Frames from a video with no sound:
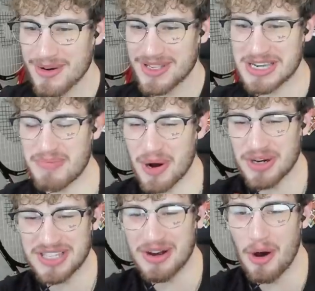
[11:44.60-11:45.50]
there was a
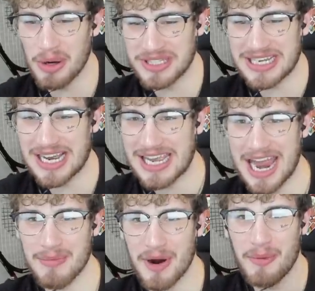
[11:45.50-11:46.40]
person holding a
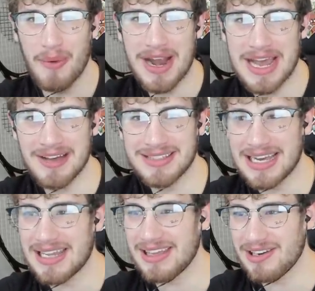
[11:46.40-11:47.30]
camera right
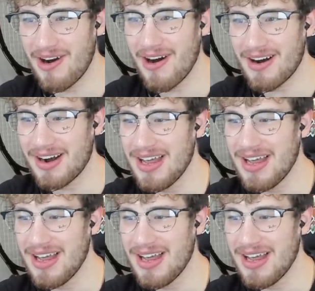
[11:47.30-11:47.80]
outside the car